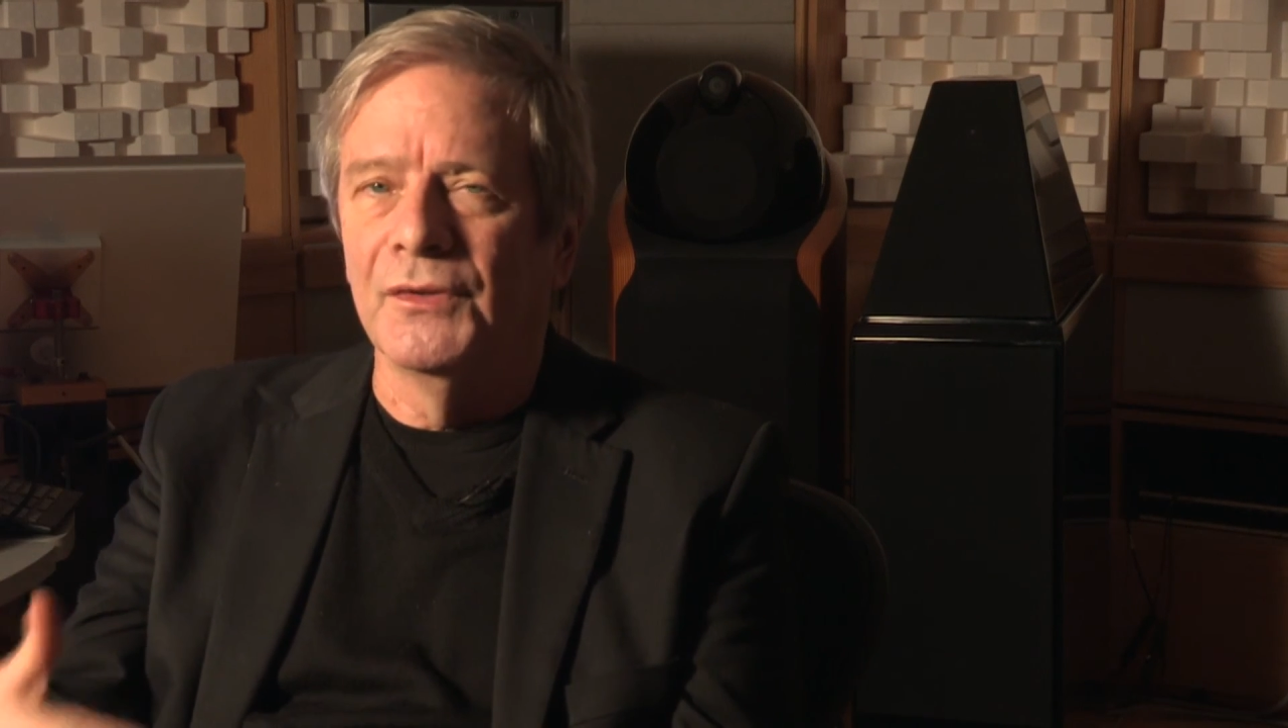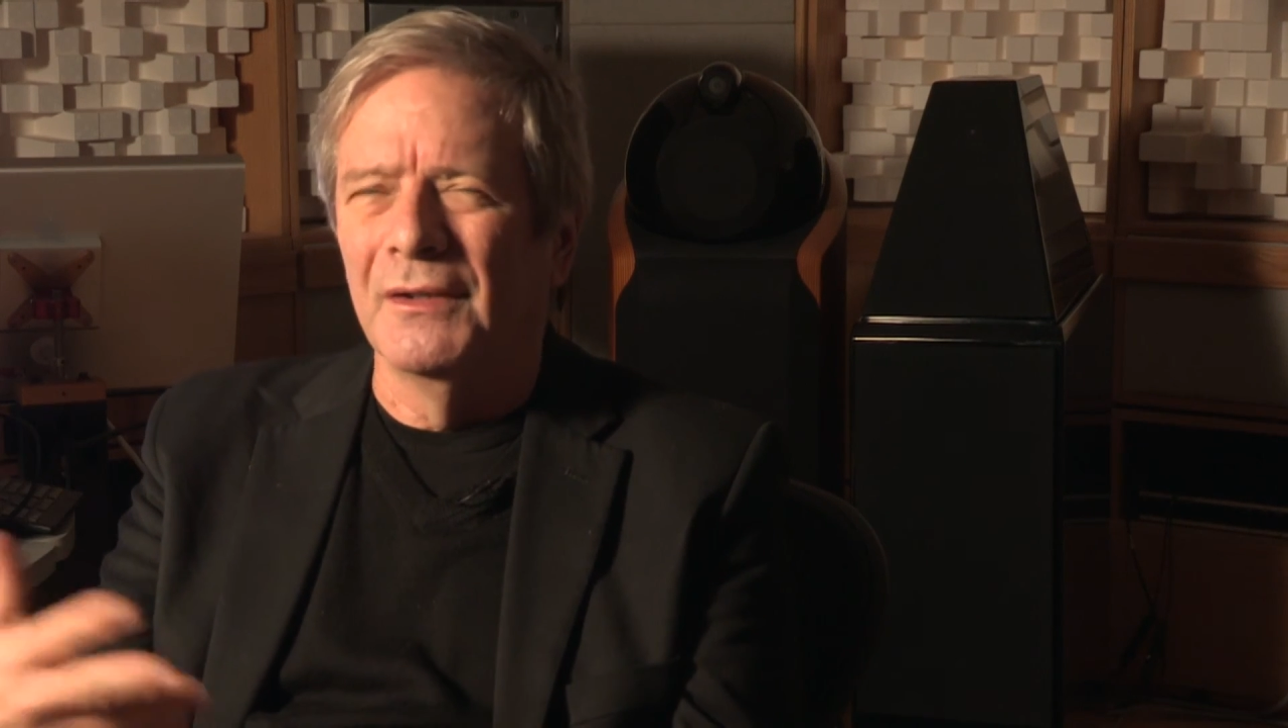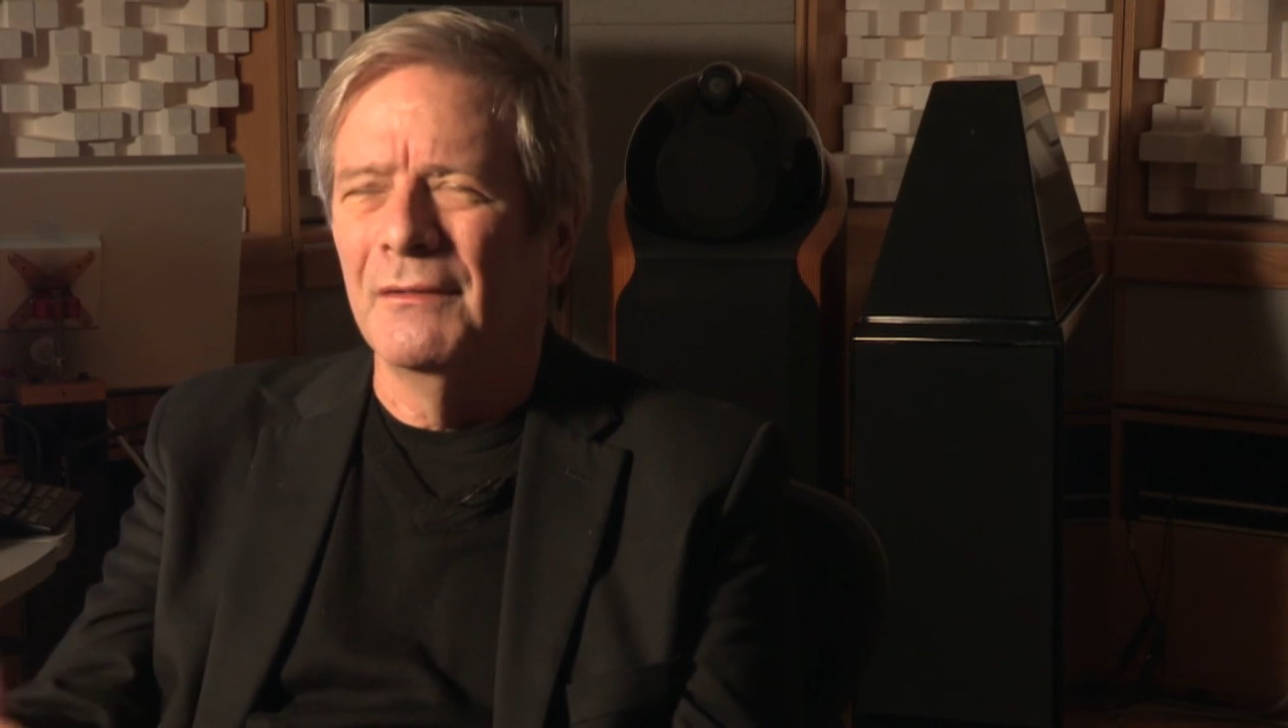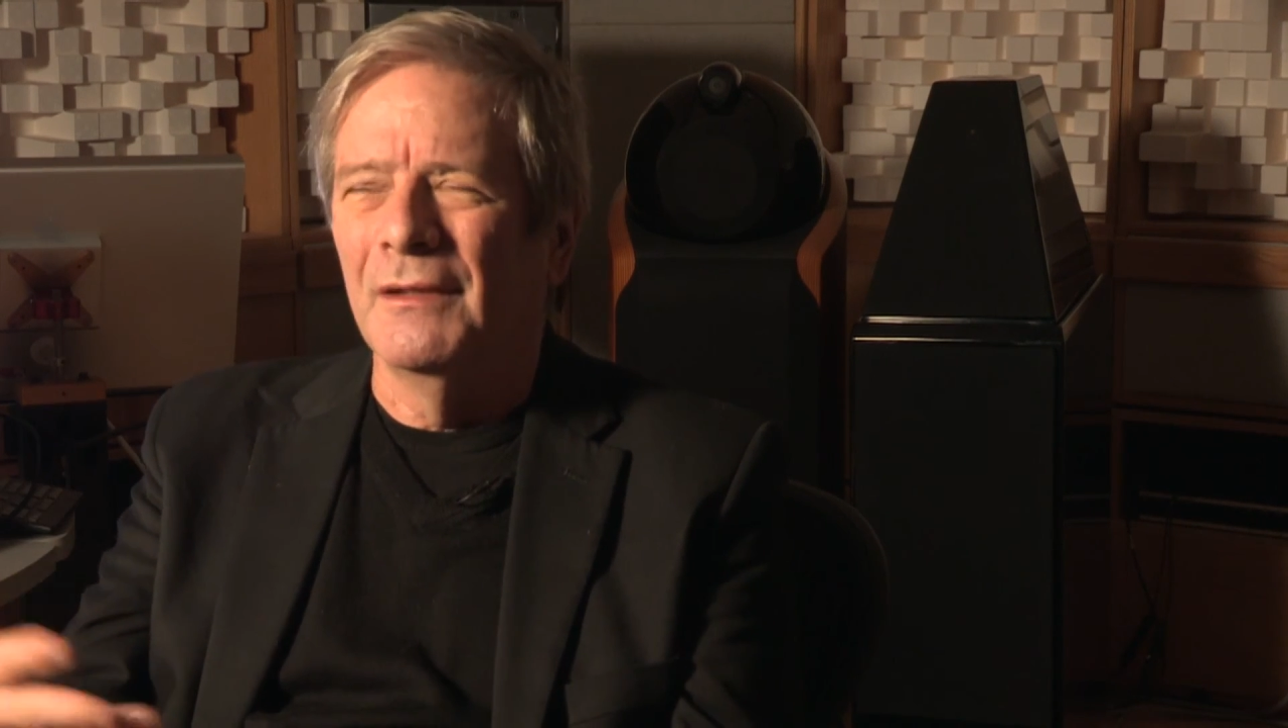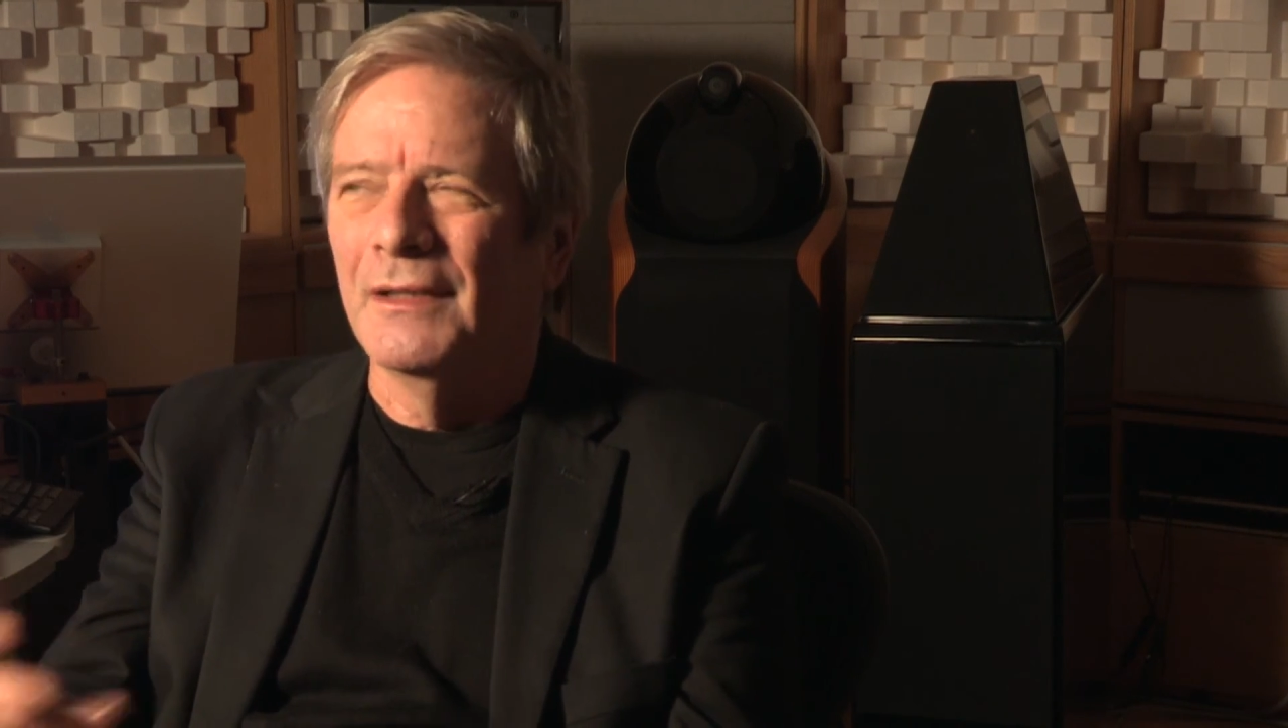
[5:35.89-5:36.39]
I
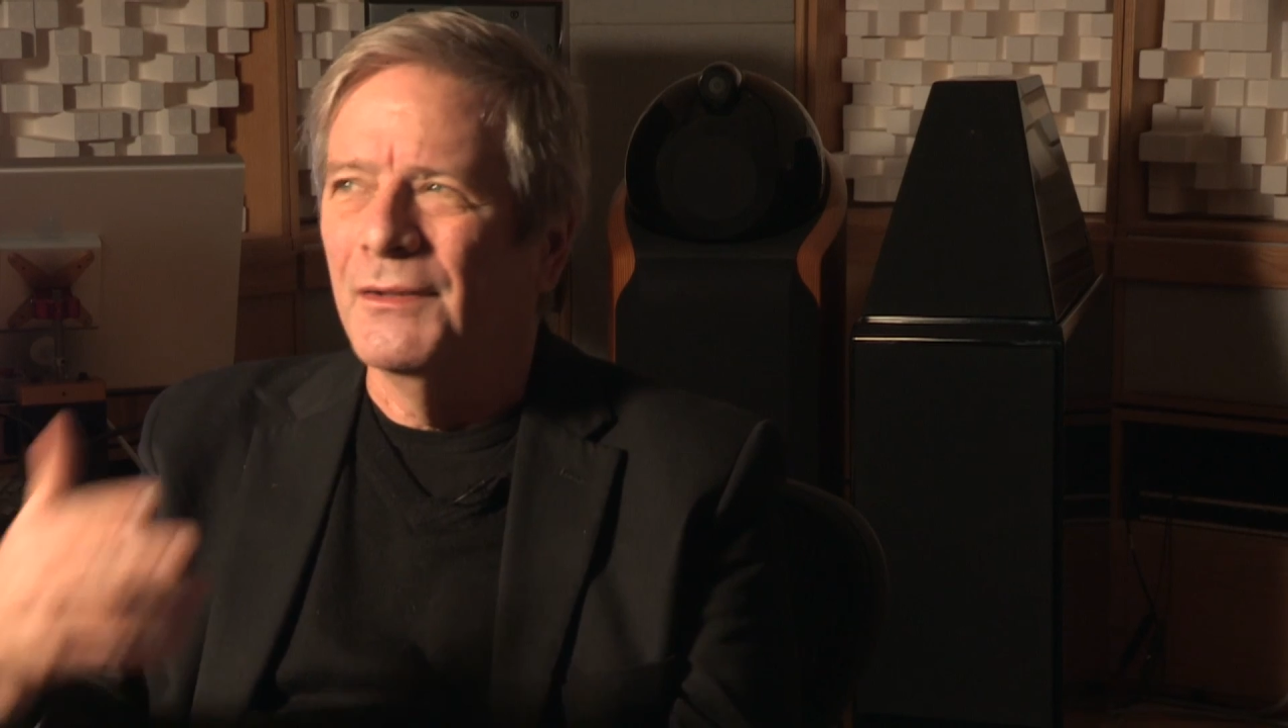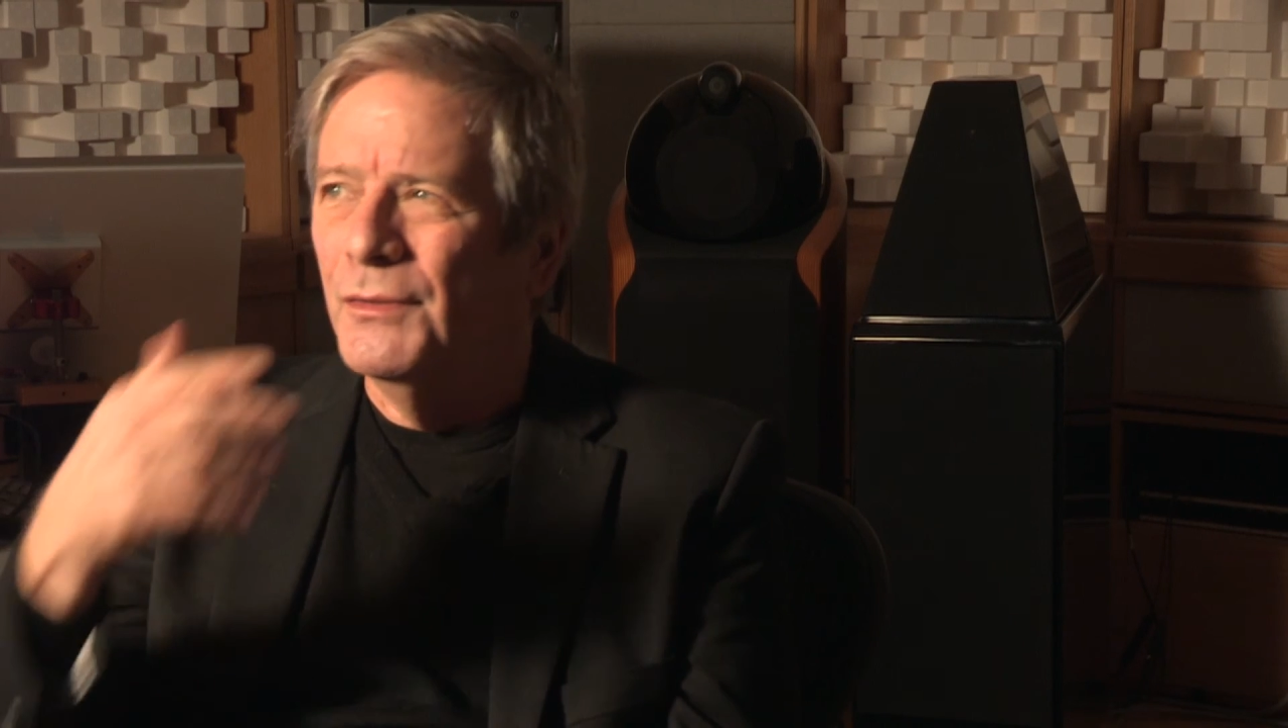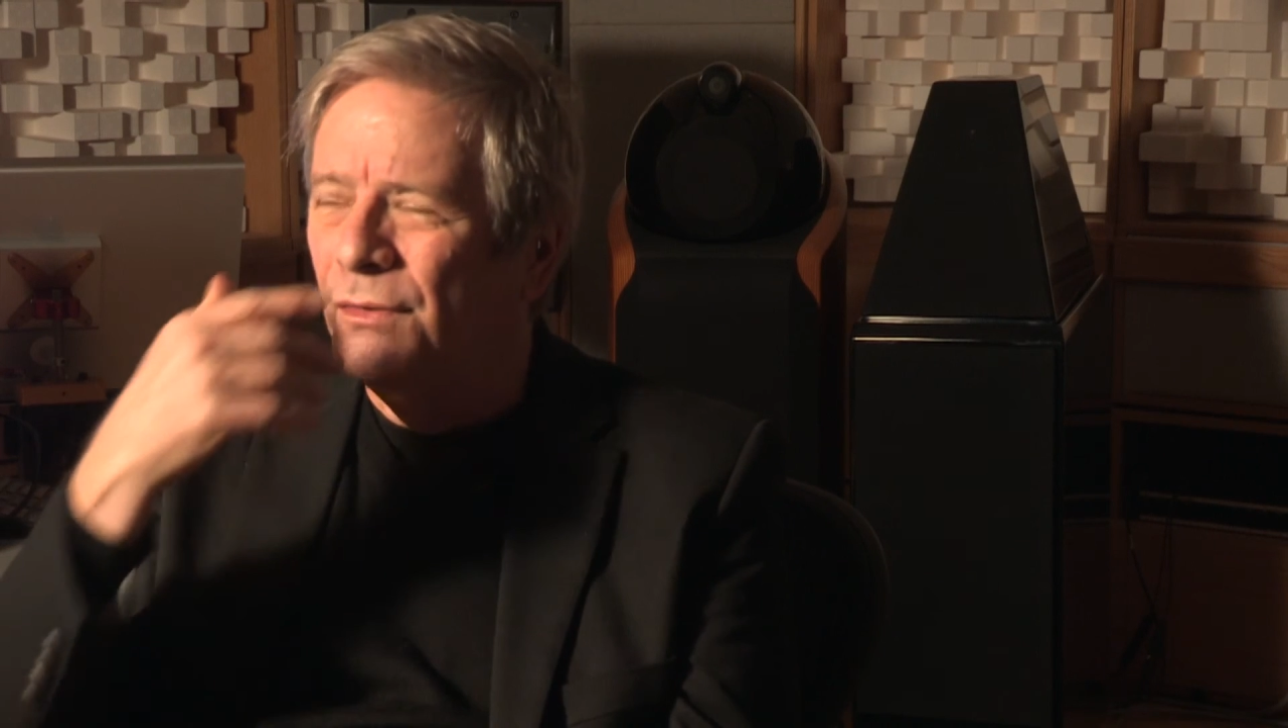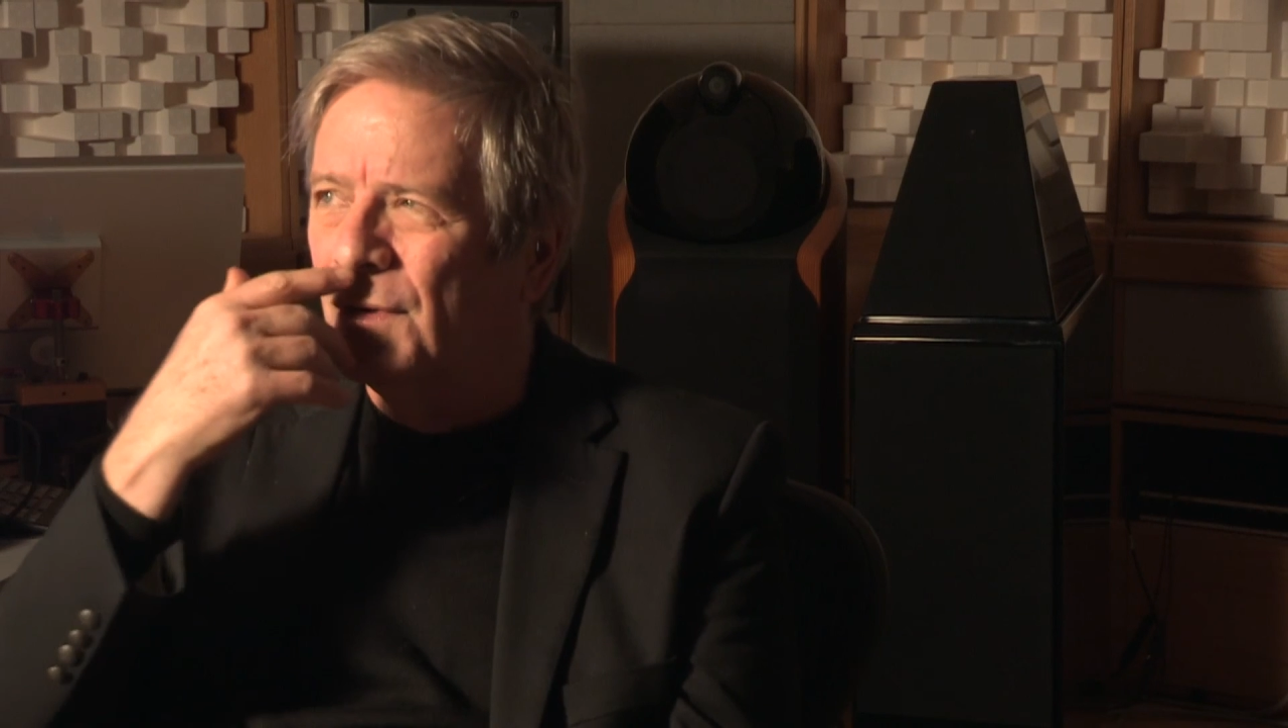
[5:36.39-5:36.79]
don't like to use